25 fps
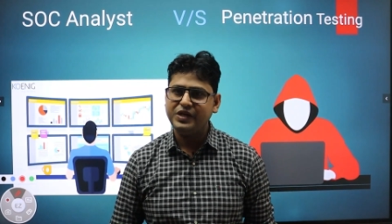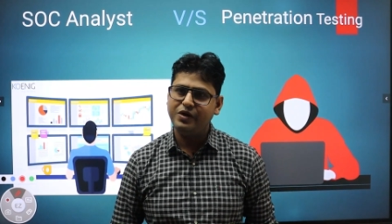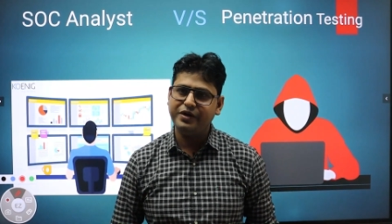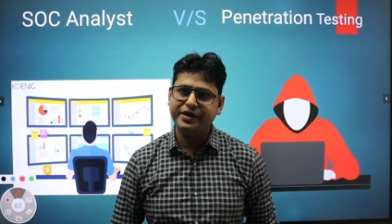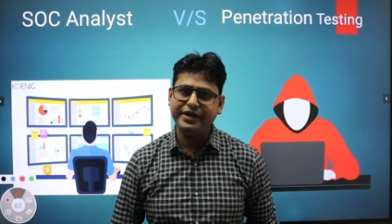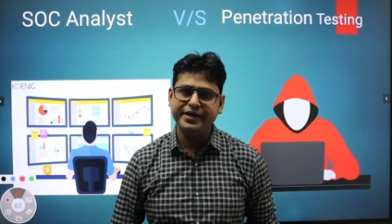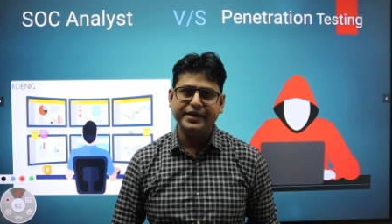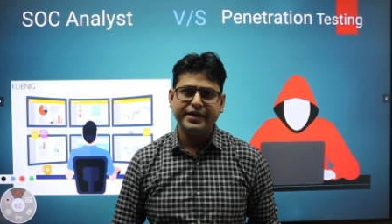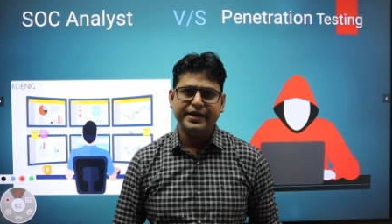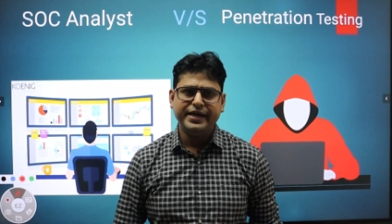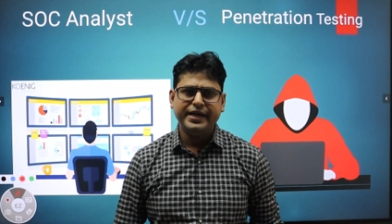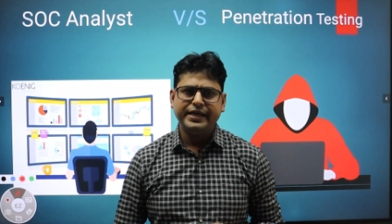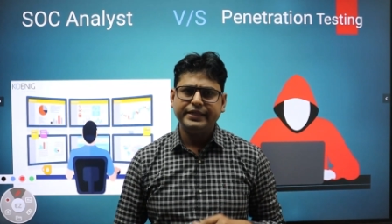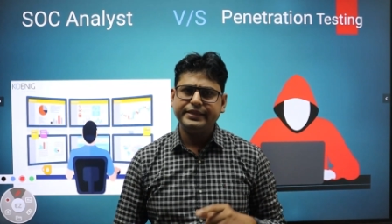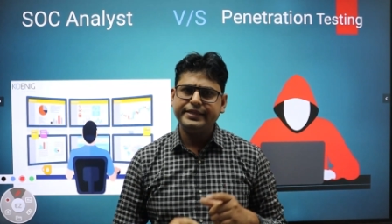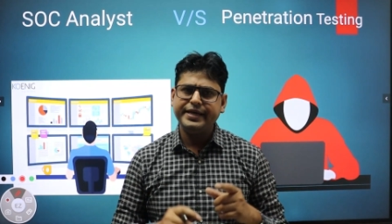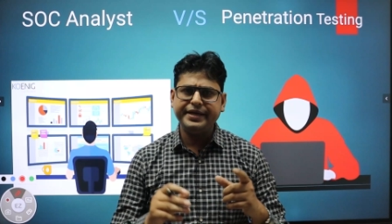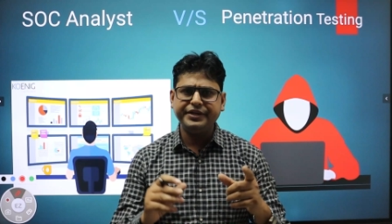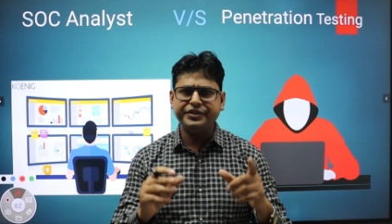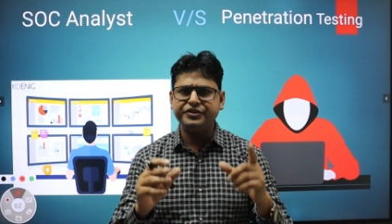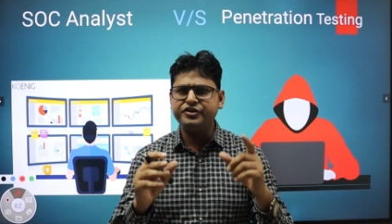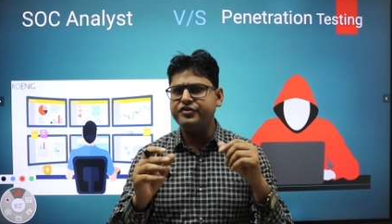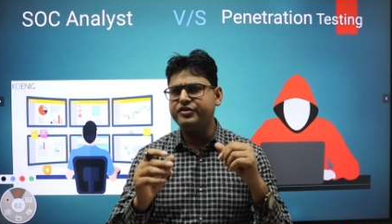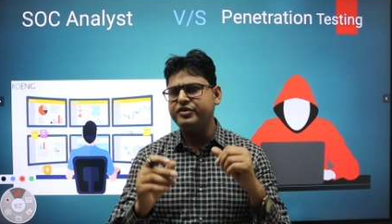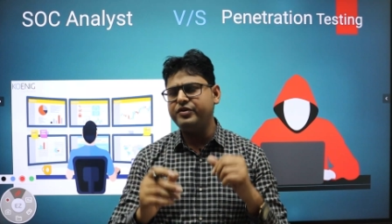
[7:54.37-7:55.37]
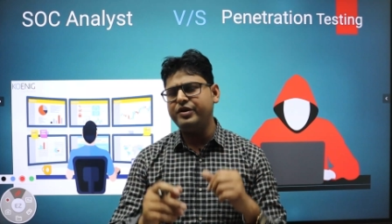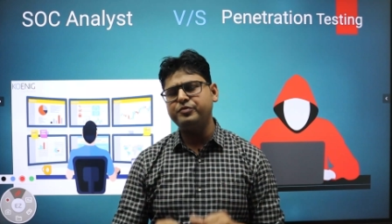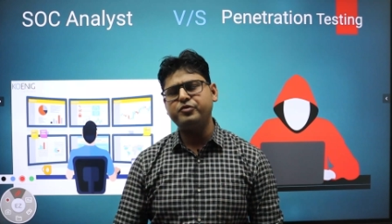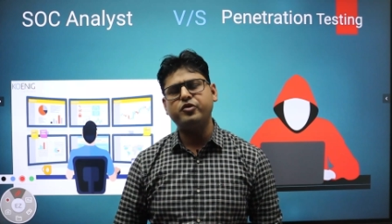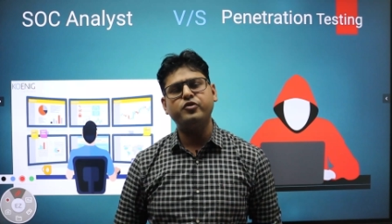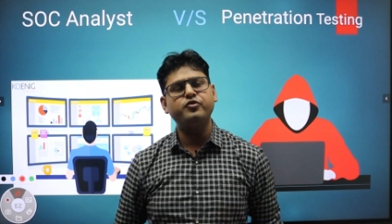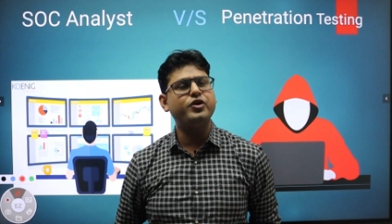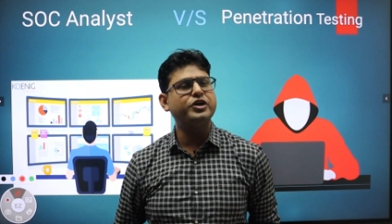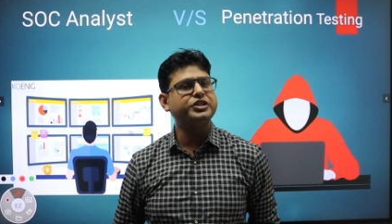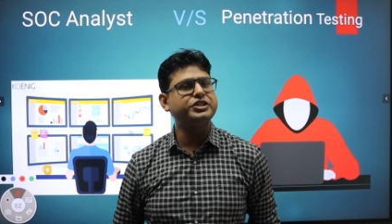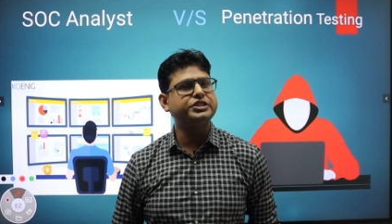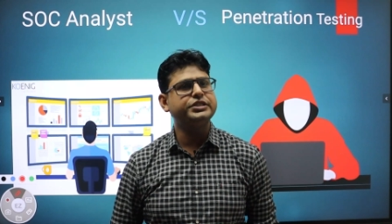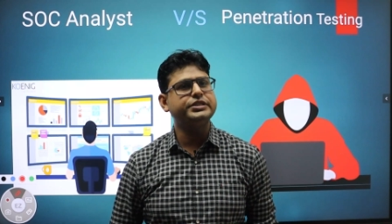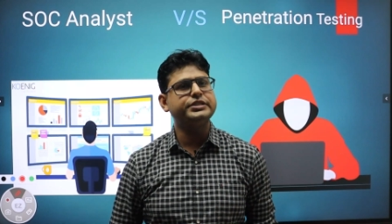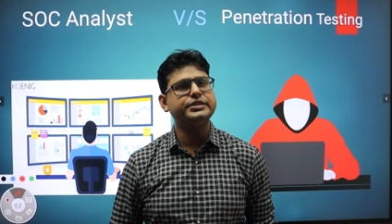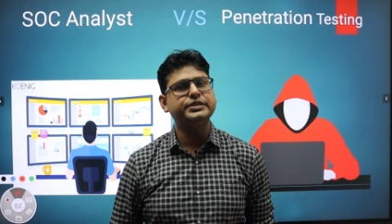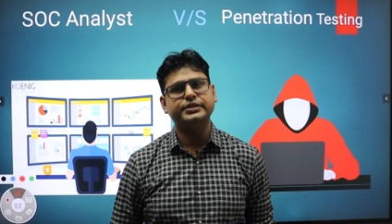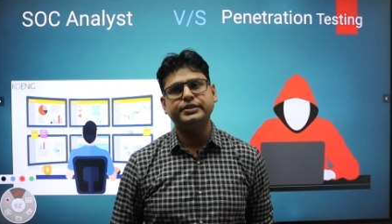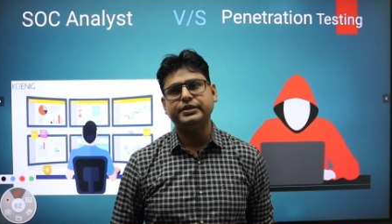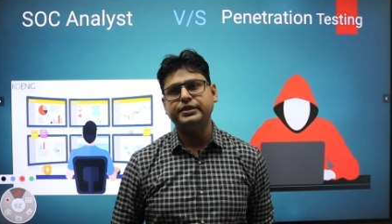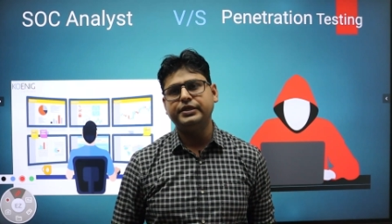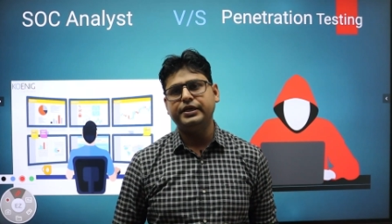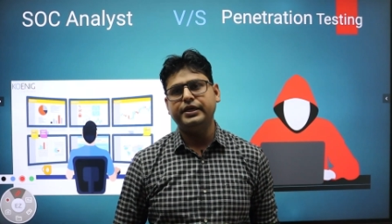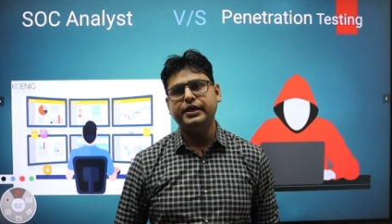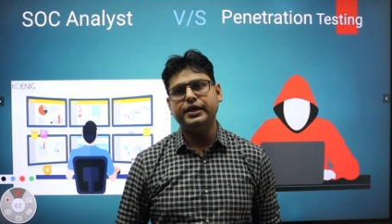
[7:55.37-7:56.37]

Okay, thank you everyone for watching.